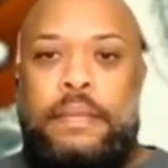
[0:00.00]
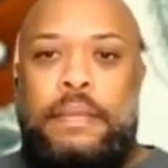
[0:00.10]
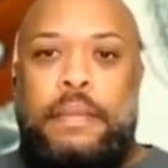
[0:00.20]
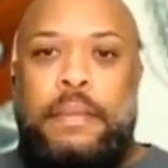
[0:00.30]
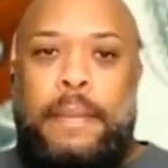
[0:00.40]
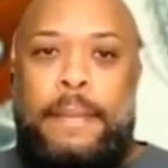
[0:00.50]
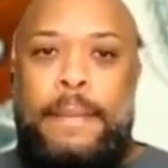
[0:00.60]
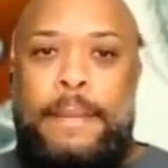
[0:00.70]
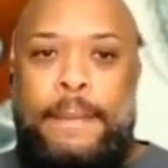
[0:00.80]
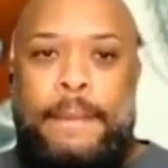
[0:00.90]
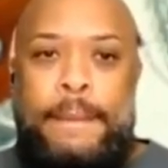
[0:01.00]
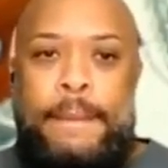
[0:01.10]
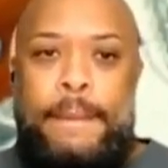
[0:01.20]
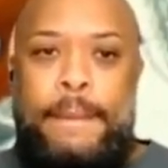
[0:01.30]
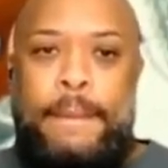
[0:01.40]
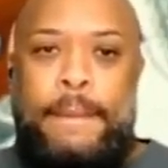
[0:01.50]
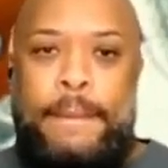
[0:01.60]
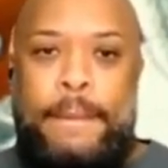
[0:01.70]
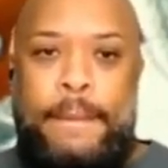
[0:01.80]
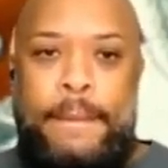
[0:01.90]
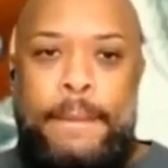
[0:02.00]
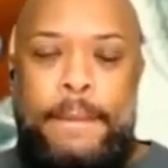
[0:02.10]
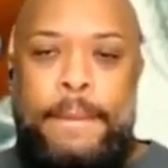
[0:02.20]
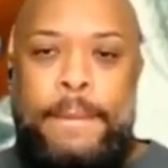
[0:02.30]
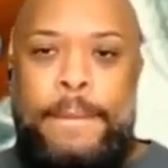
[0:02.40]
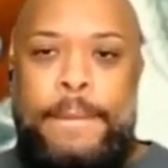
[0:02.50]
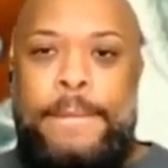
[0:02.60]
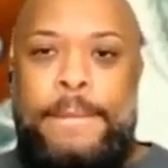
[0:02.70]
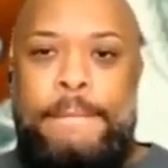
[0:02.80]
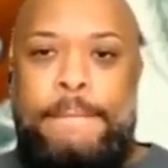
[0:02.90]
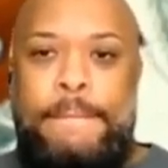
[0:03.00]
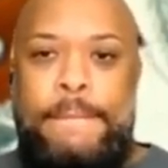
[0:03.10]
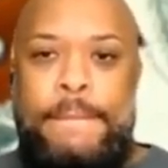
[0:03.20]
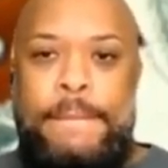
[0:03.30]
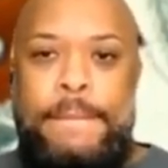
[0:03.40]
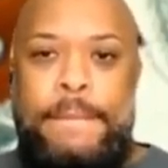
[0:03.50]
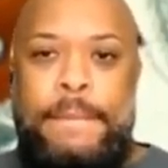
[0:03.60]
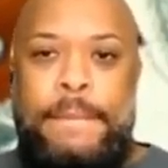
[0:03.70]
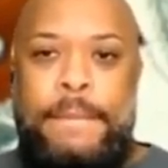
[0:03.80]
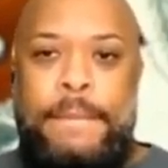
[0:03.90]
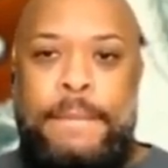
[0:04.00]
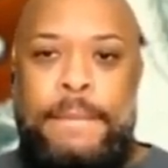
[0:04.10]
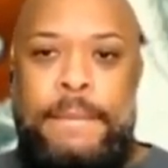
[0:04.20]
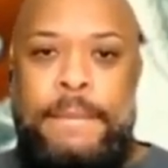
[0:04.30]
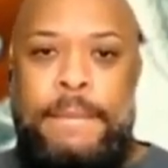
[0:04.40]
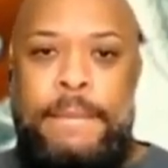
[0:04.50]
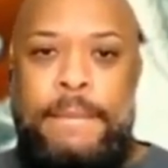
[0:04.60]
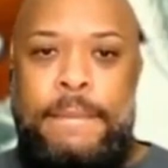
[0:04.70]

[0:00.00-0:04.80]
The person shown says nothing.